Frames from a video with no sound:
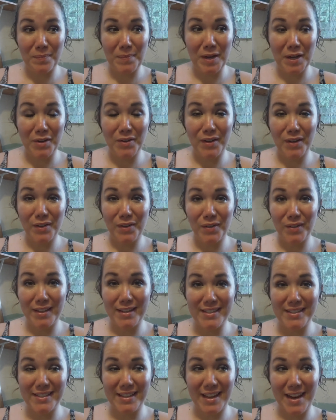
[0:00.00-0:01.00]
my Creole
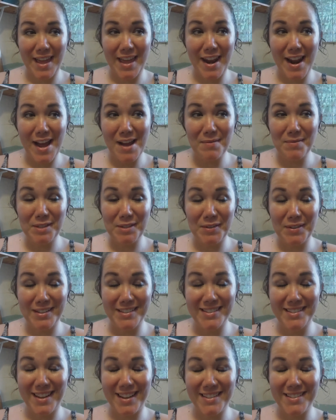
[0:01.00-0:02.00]
lesson, and I'm so
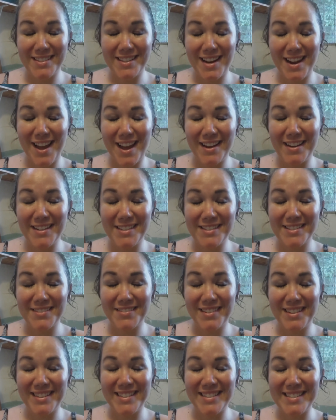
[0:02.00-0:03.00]
exhausted, I just
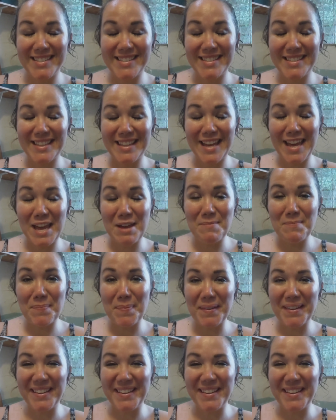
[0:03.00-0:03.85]
want to sleep.